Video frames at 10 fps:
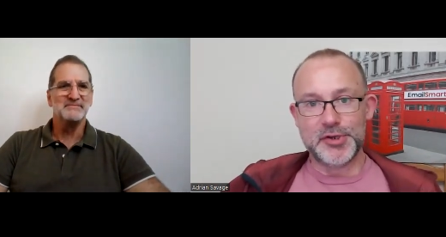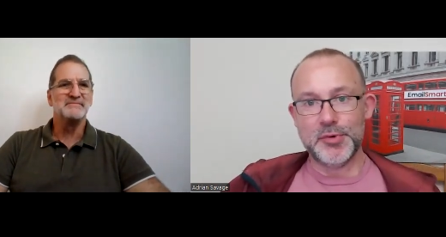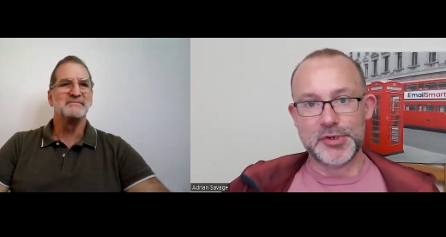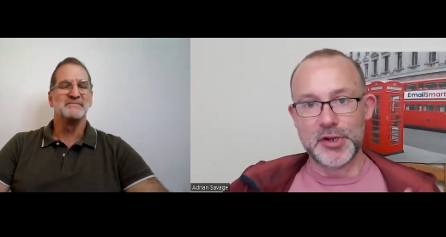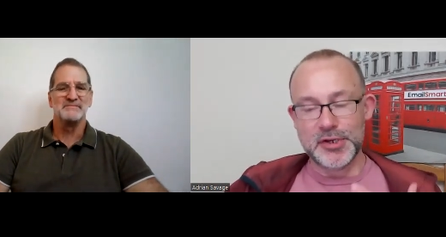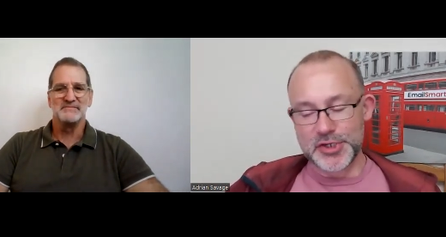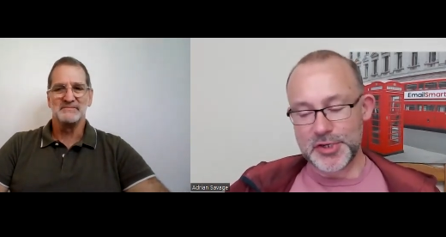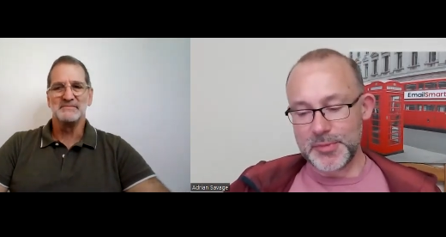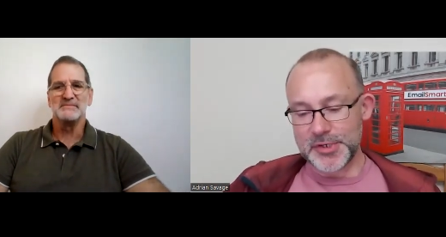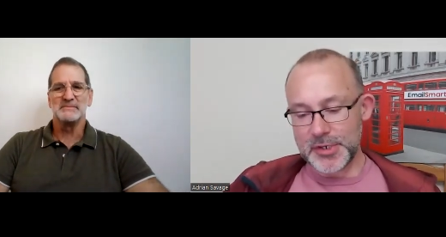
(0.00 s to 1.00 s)
Speaker 1: as a
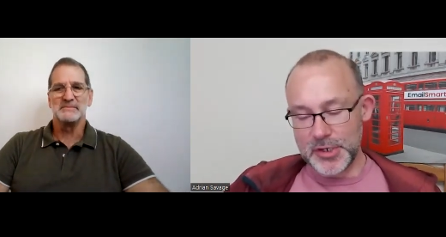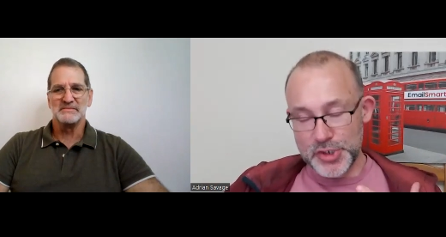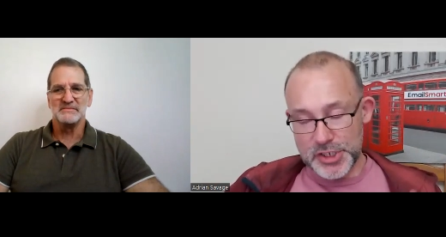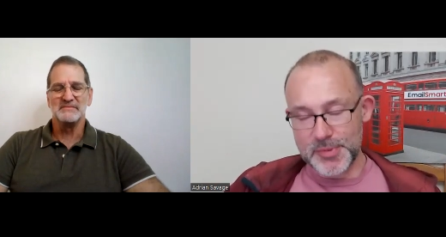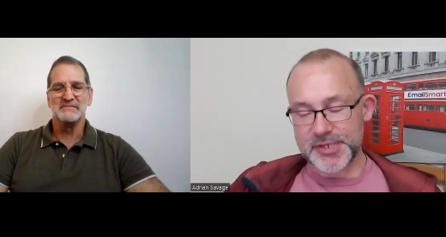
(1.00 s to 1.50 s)
legitimate legitimate